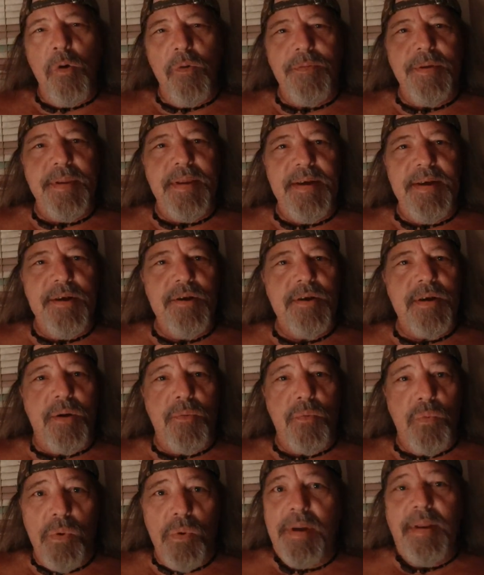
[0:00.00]
over the years,
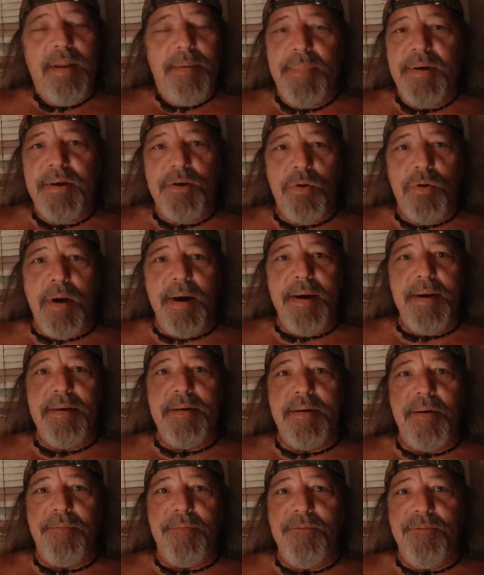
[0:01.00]
I've really been
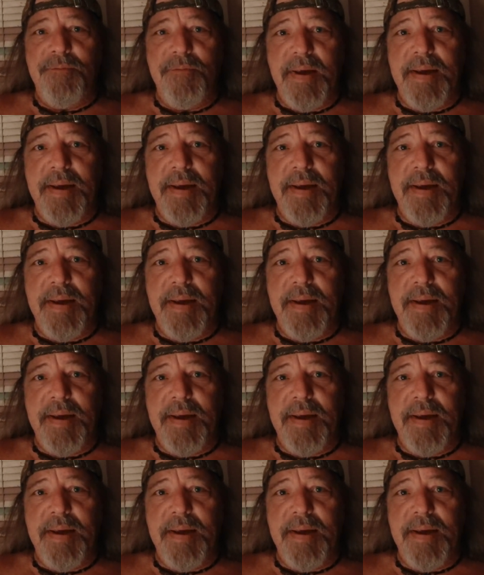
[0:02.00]
trying to